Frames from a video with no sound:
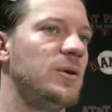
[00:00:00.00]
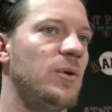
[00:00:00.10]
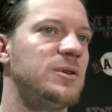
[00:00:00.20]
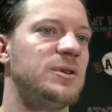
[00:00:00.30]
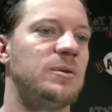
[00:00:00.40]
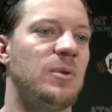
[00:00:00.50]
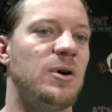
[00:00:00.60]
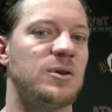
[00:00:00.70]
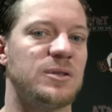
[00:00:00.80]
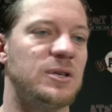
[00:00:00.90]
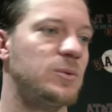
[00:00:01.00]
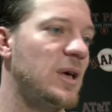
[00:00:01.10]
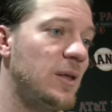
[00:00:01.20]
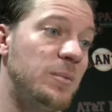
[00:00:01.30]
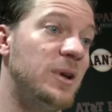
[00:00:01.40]
that runs the balls, and that's
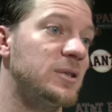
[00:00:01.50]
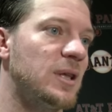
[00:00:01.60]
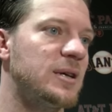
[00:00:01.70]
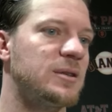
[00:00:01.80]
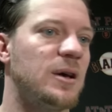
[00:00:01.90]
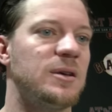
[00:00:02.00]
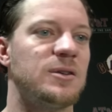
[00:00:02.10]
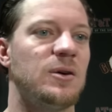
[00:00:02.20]
how they beat us last night.